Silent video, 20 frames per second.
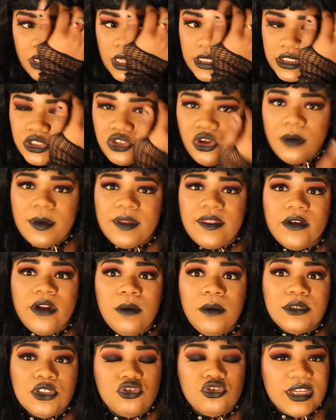saw me there and I
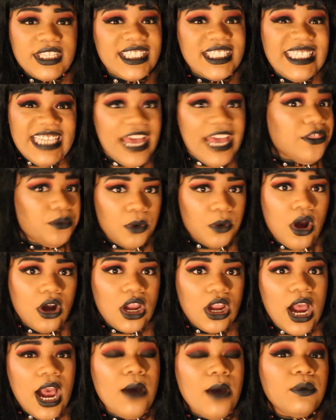was dressed death
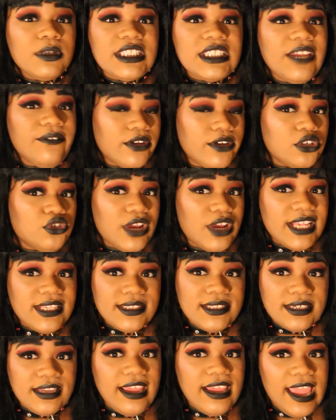rock. I wasn't even
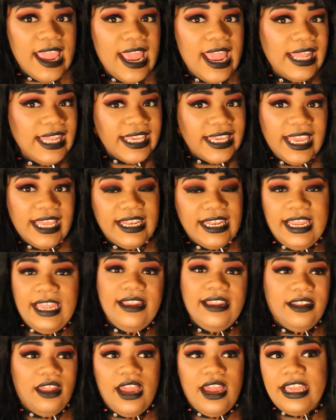dressed
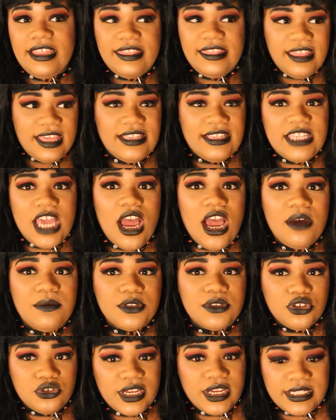elegantly like this. I
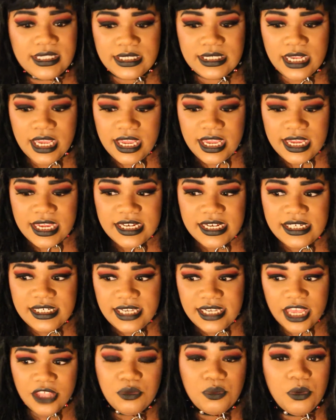was dressed
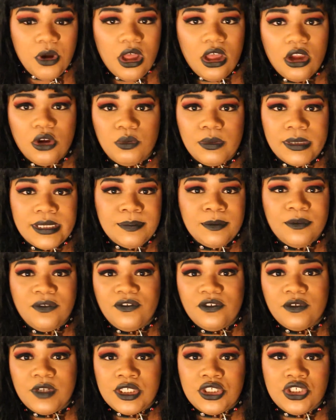death rock, ripped
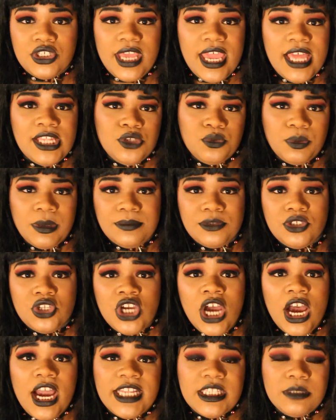fishnets, ripped
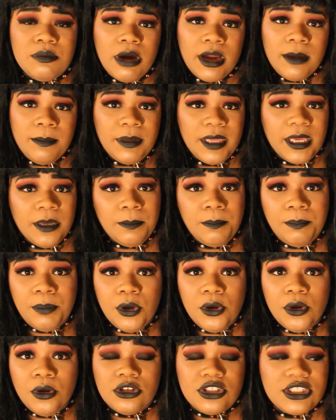tights, my big
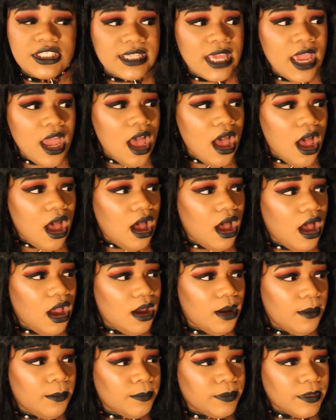boots,
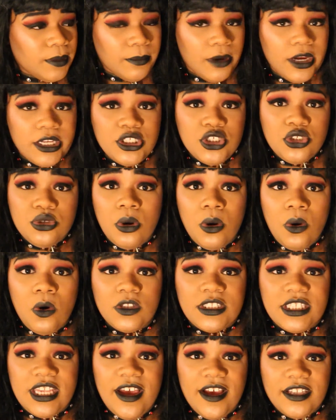my
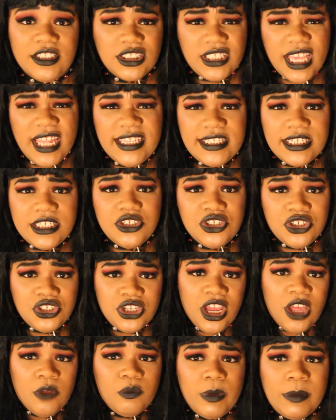shorts, a skeleton
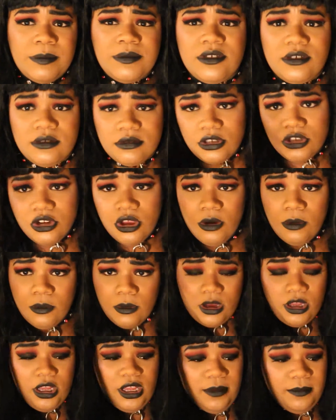shirt, ripped,
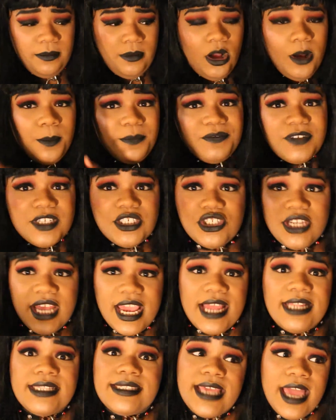arm
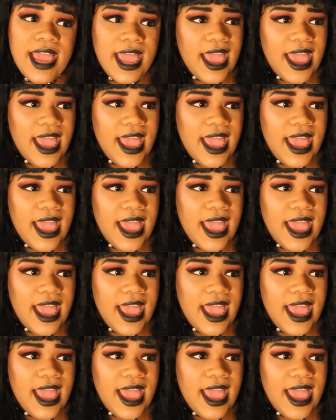fishnets,